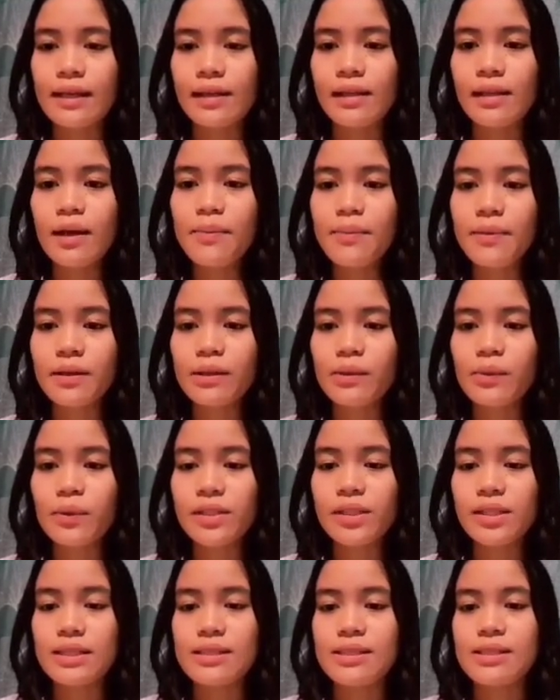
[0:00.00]
element,
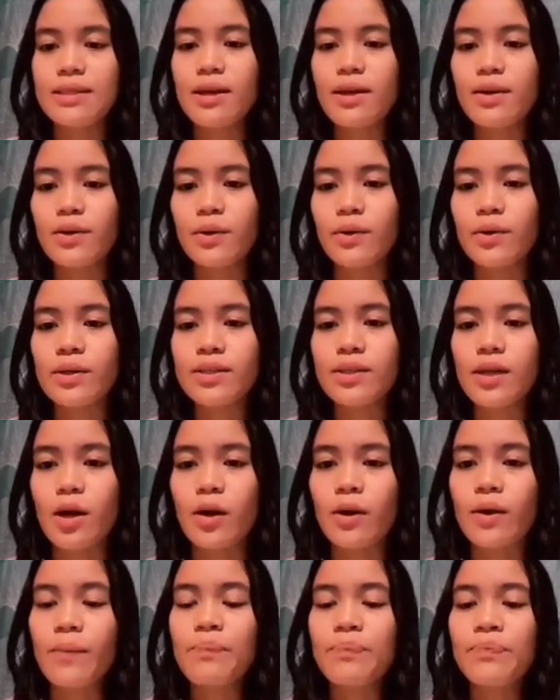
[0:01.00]
which is 0, is
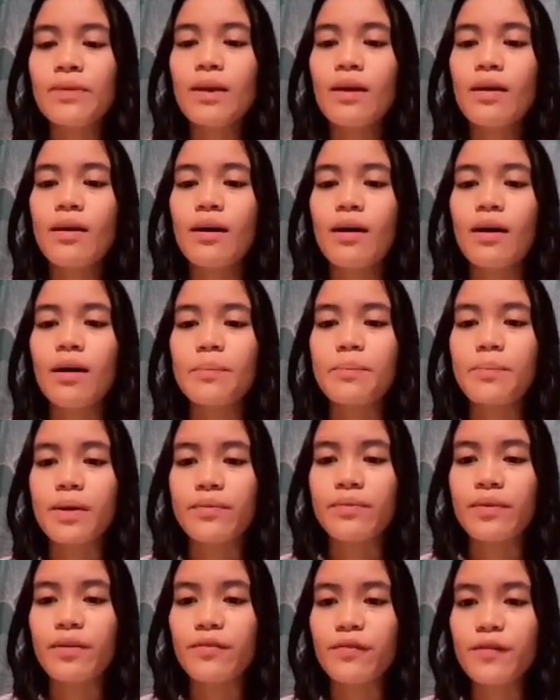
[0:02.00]
our
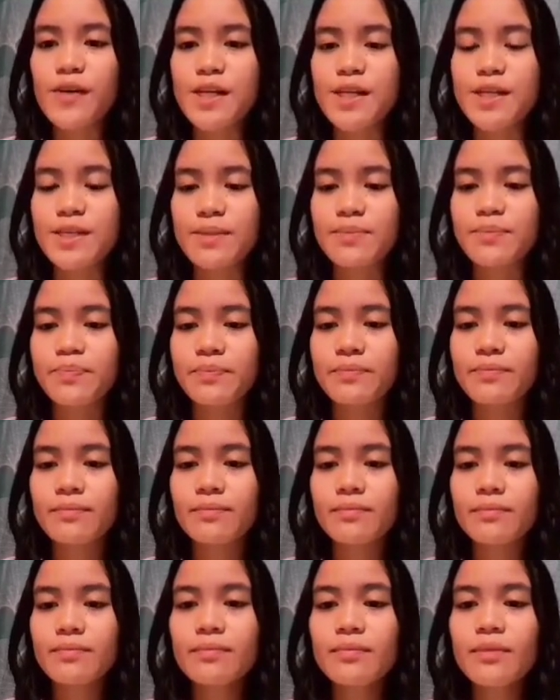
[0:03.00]
perfect first.
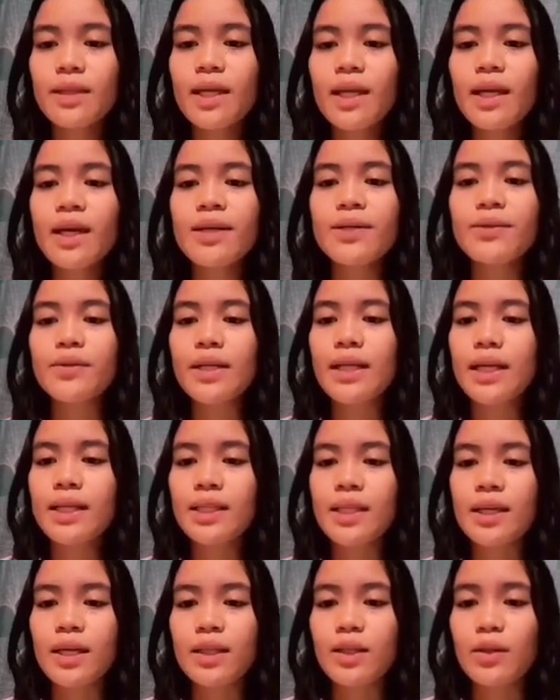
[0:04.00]
And
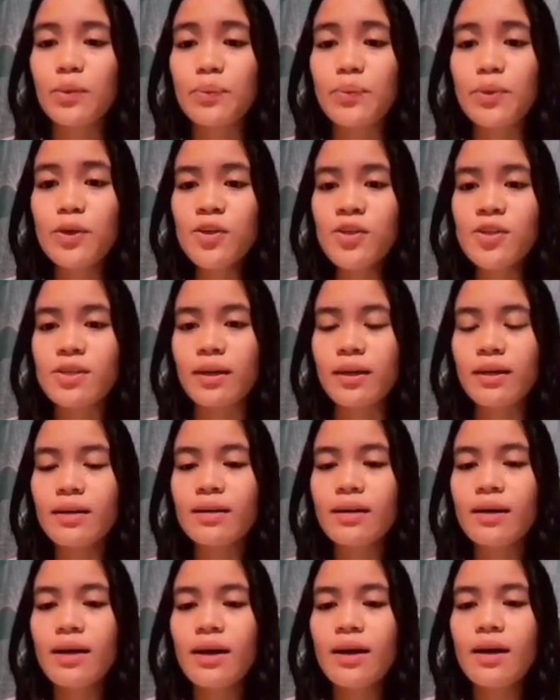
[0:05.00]
relating it to music,
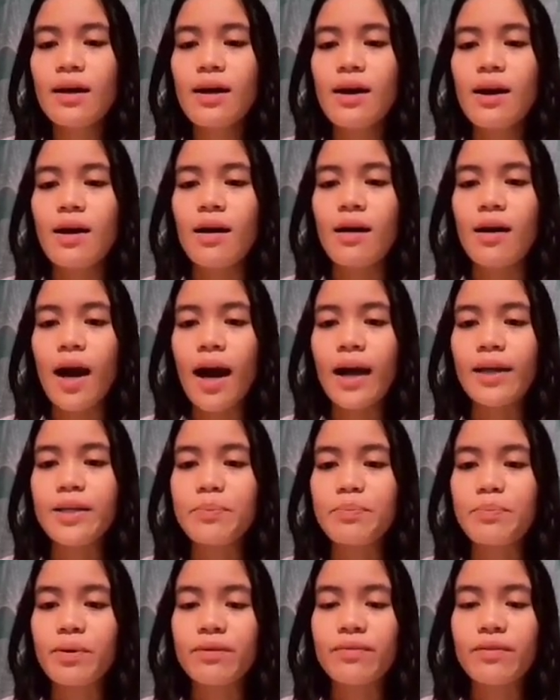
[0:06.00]

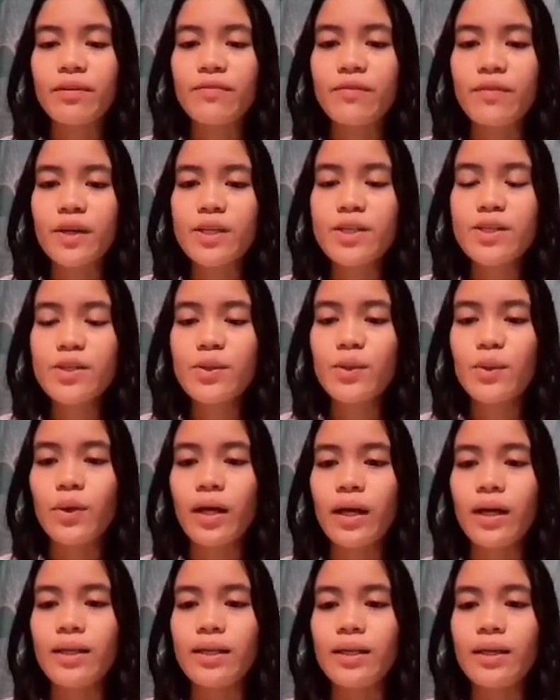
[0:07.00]
adding perfect first to
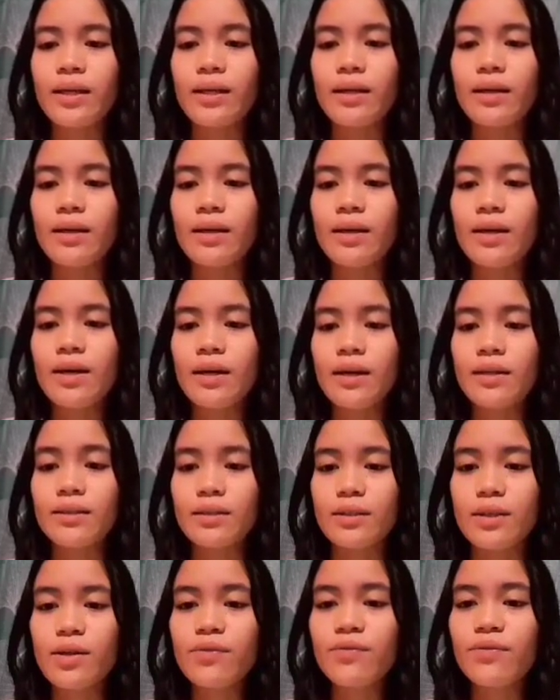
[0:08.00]
any
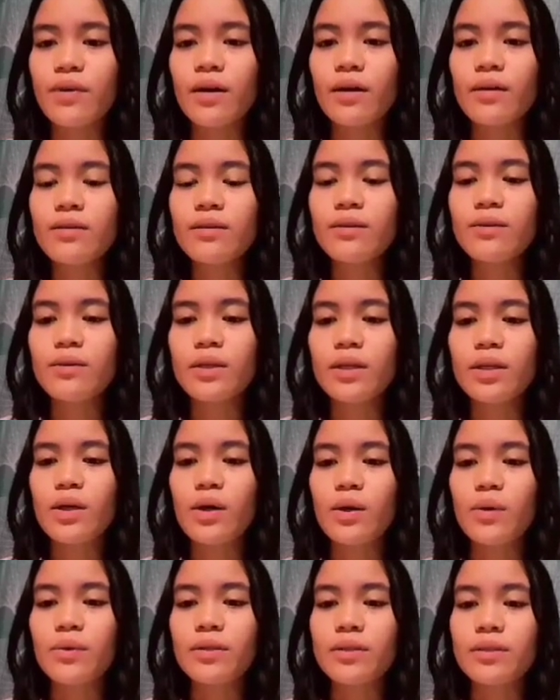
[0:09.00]
interval, we're
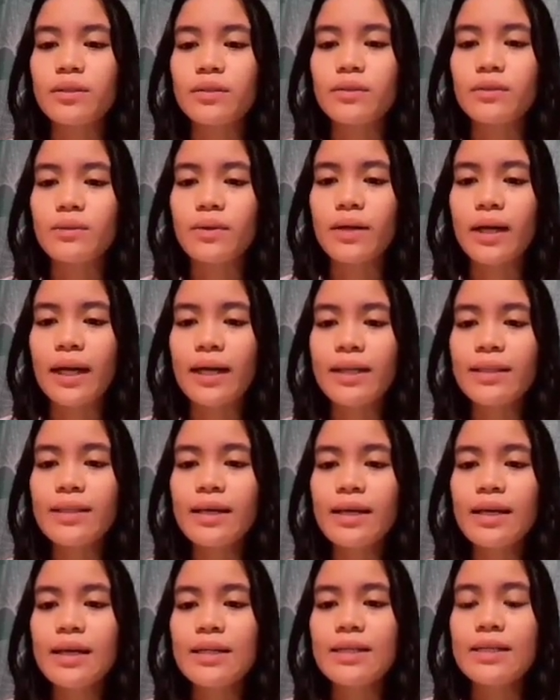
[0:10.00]
going to get
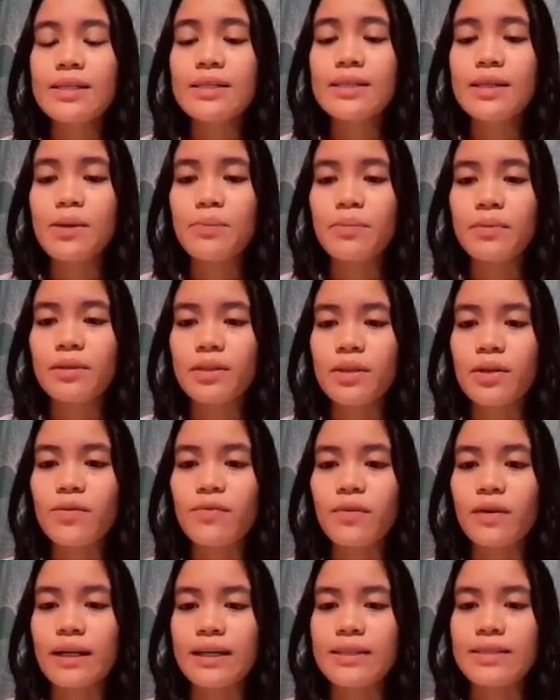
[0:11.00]
the same
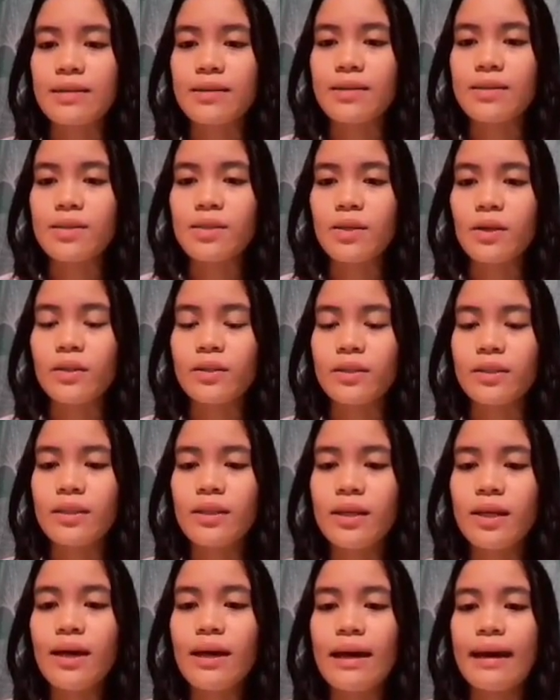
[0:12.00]
interval as a result.
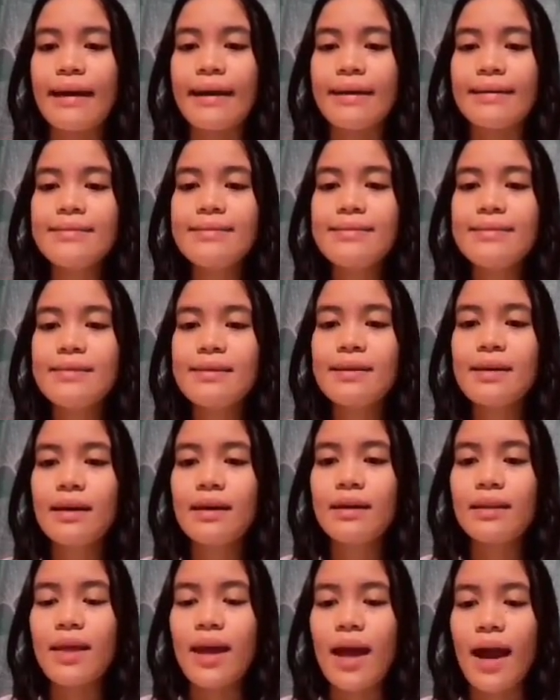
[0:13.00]
Hence,
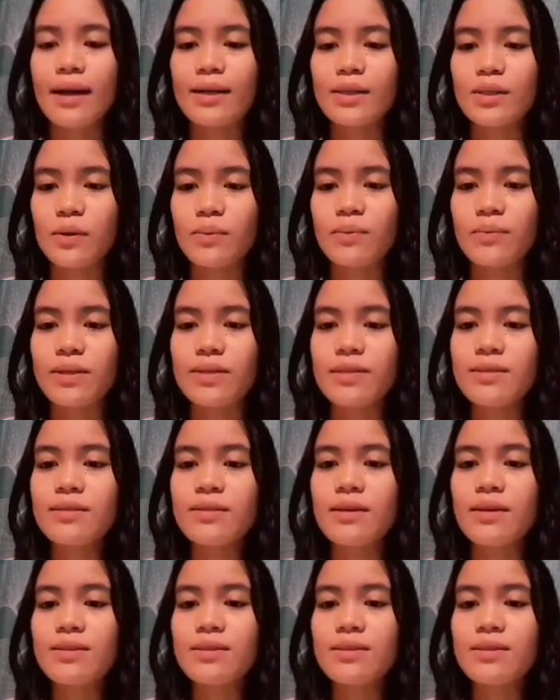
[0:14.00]
the axiom is